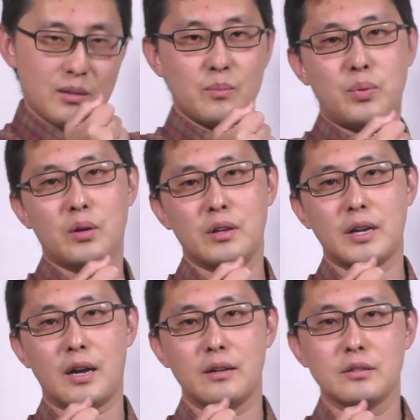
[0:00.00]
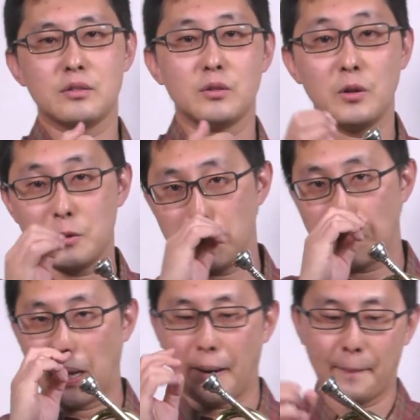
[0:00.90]
pull it out. So don't do
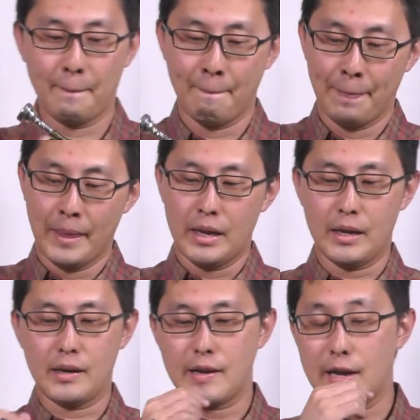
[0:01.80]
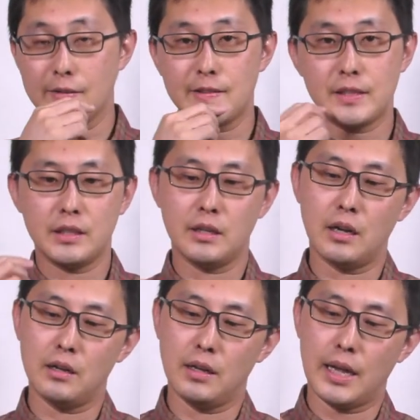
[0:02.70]
that. And I've seen a
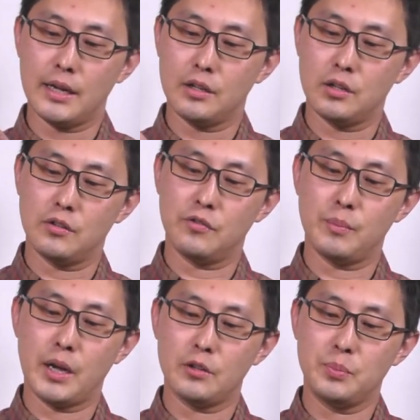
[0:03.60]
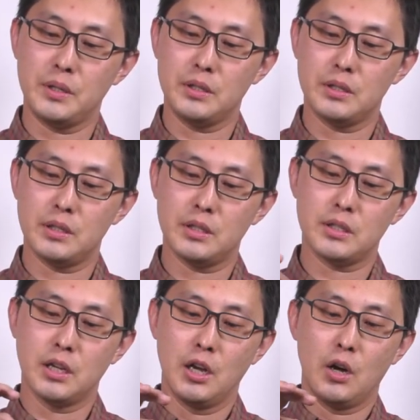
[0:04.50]
lot of mouthpieces
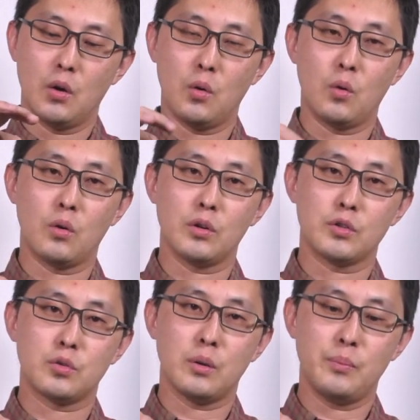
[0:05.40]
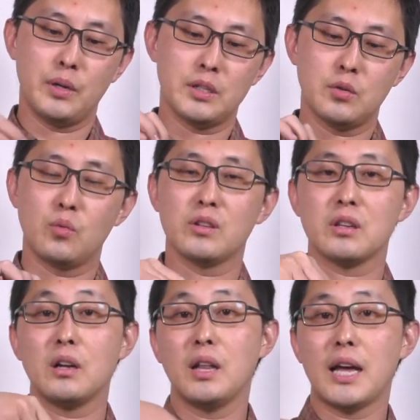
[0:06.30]
or trumpets with
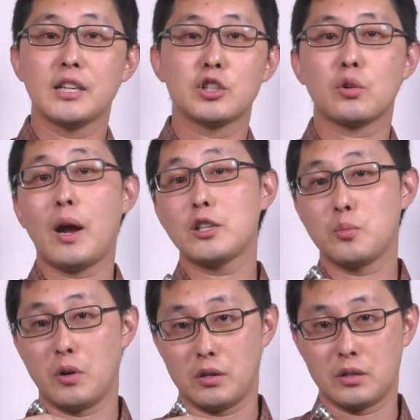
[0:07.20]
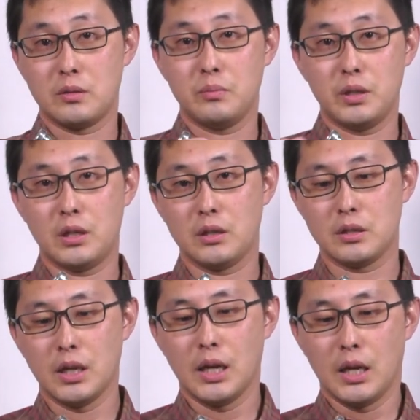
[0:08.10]
a lot of scratch marks because
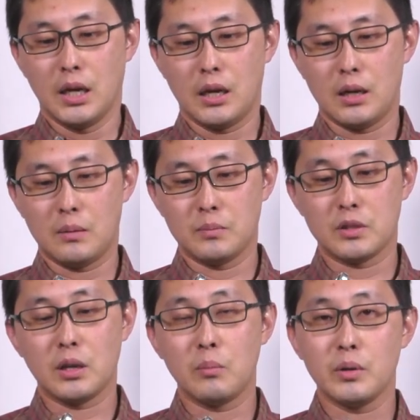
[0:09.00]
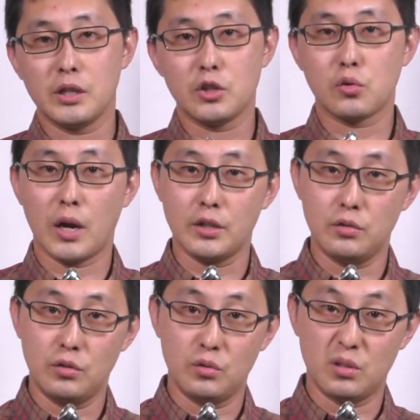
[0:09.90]
somebody tried to
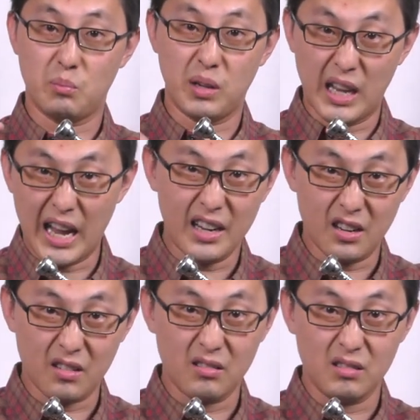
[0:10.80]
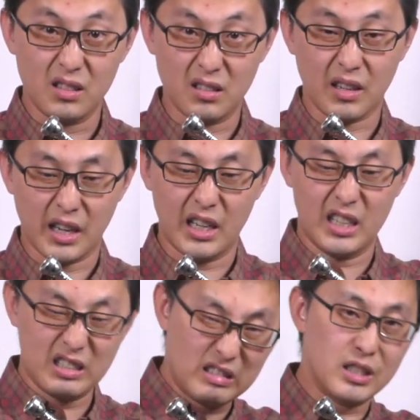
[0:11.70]
use a plier, okay, and
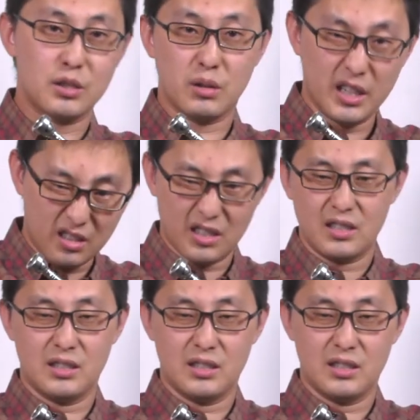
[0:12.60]
try to